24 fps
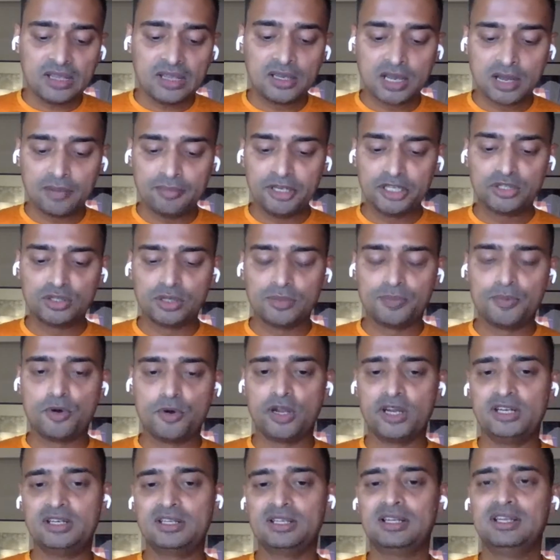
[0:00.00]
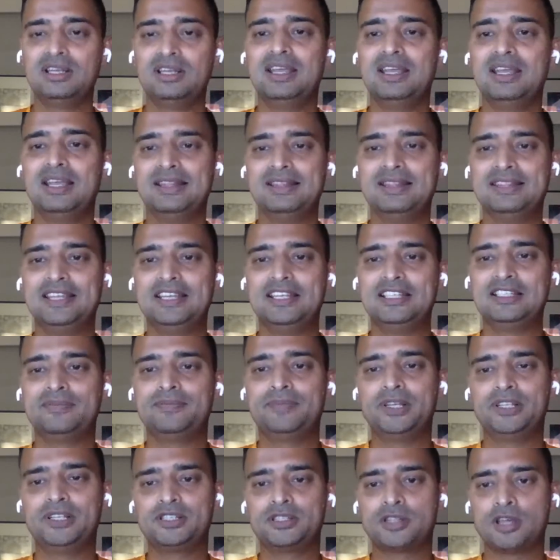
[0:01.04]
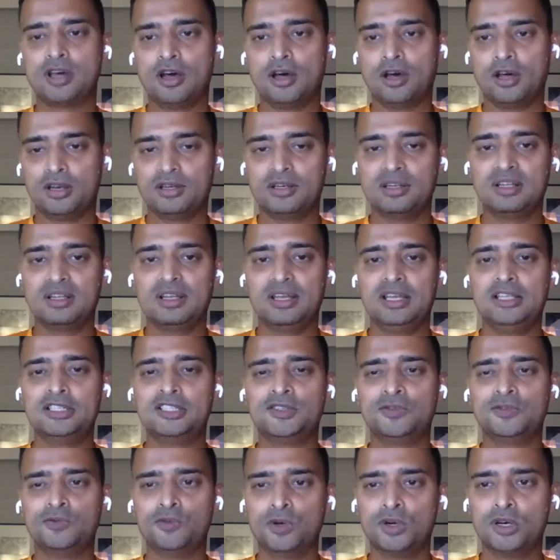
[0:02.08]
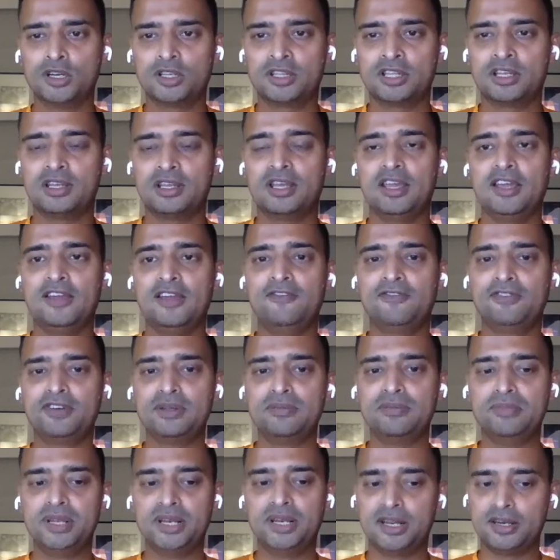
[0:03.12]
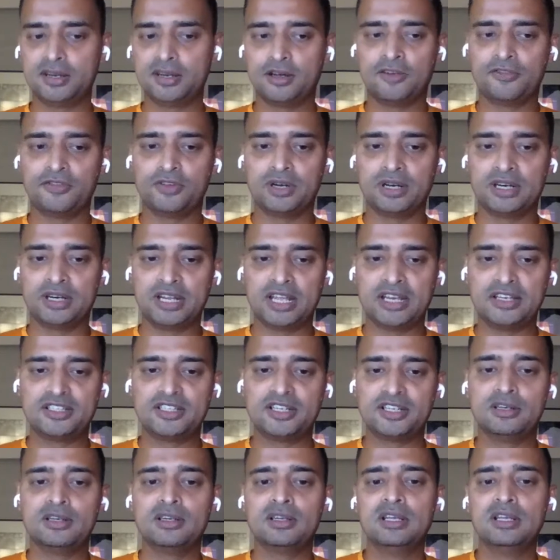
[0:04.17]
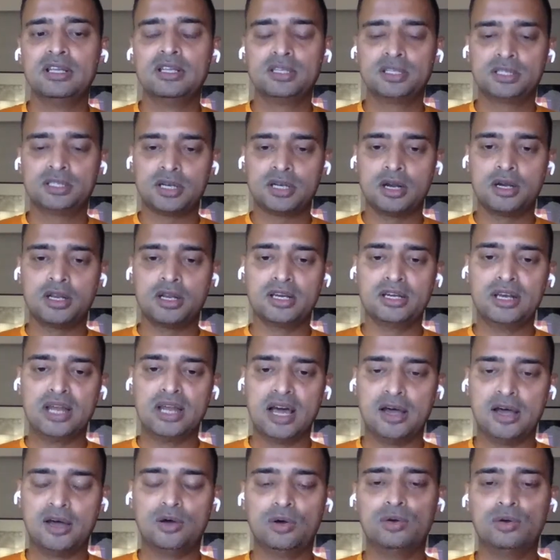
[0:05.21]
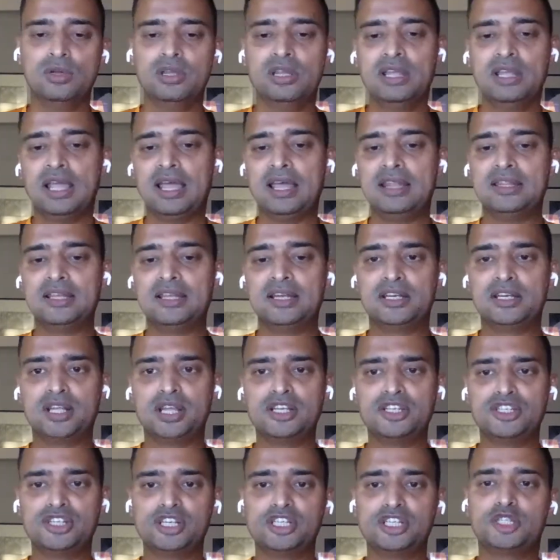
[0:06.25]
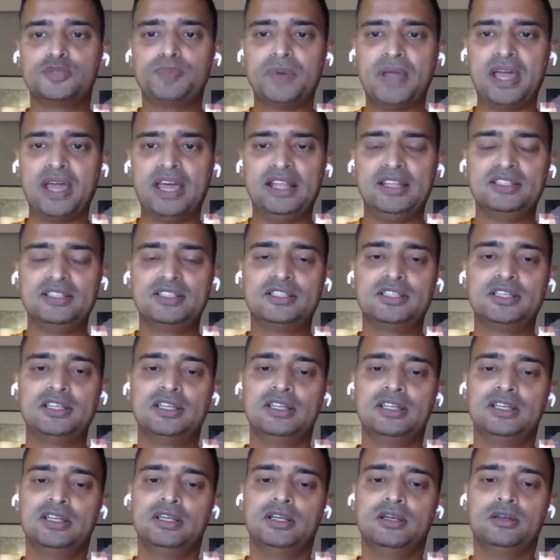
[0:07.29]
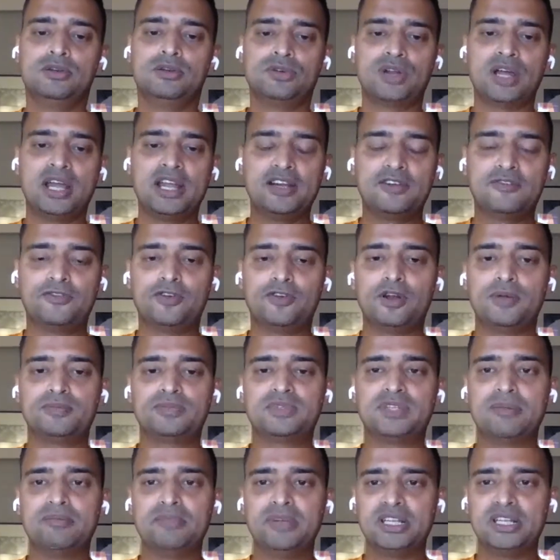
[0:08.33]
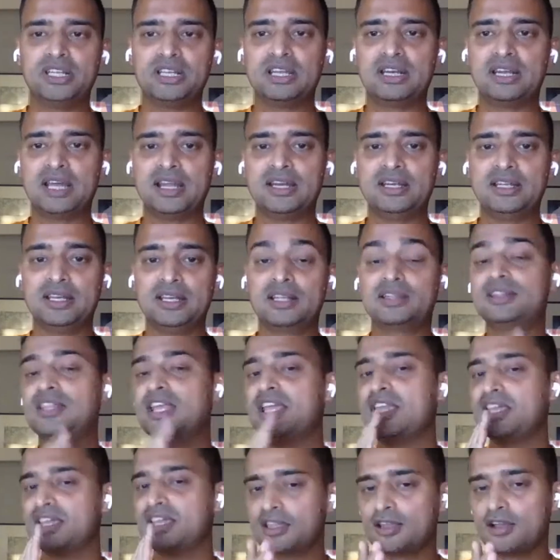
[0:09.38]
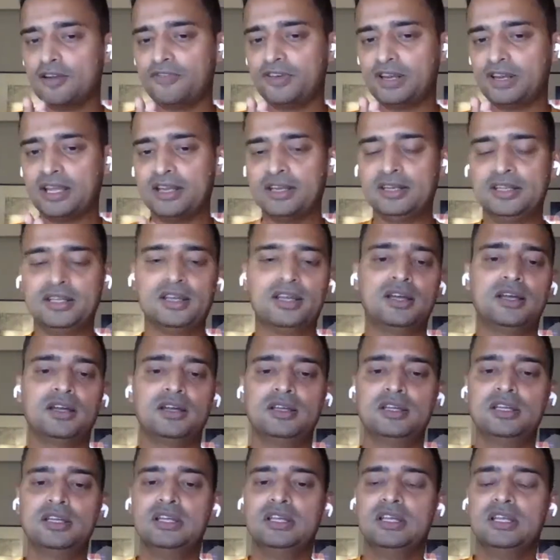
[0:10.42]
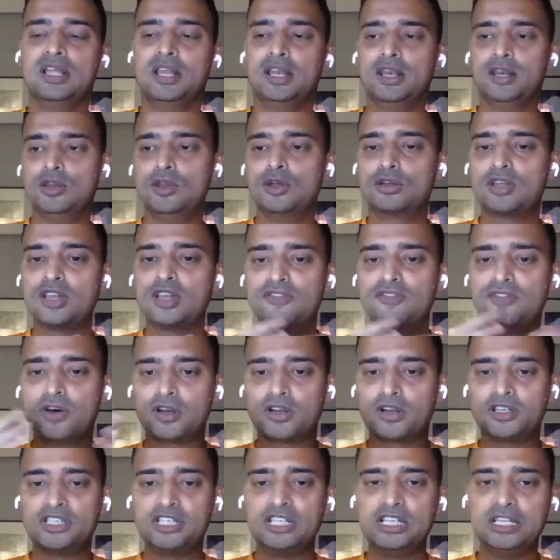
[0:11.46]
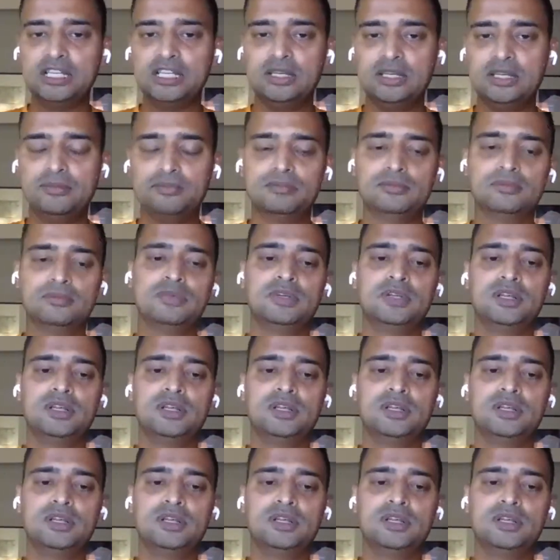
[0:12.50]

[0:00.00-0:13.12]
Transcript: coming to the point, this BizThon is worth every minute of your attention starting now. And the attention spans right from submitting an idea, thinking of an idea, looking for a team,